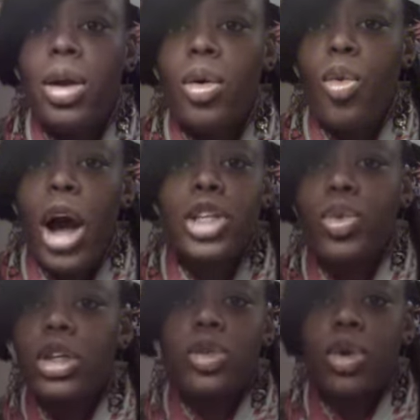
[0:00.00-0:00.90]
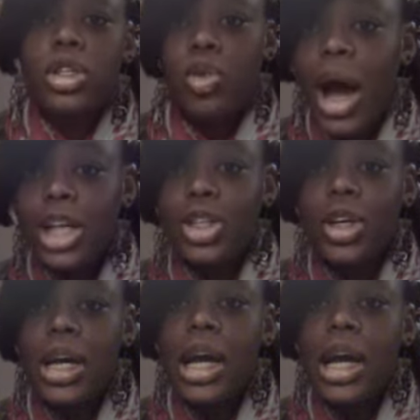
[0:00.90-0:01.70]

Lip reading: Roger Russell Roger.